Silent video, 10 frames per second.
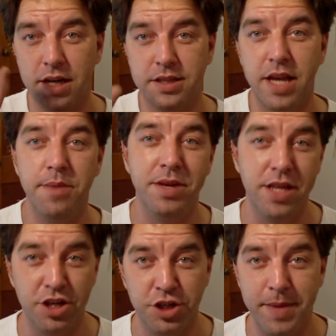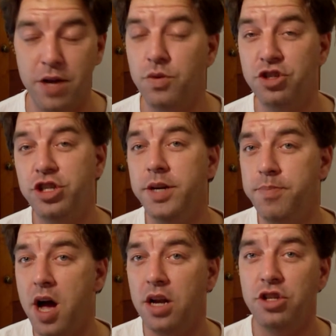statement that she made, which she
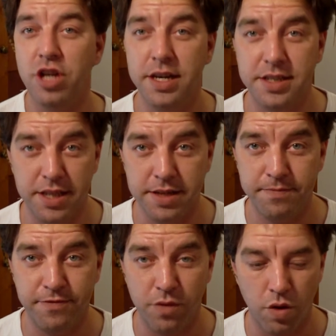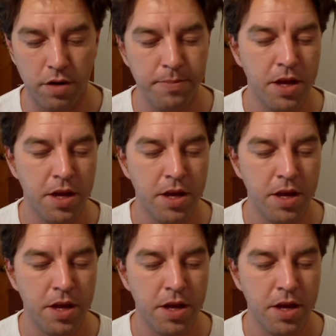apologized to them for.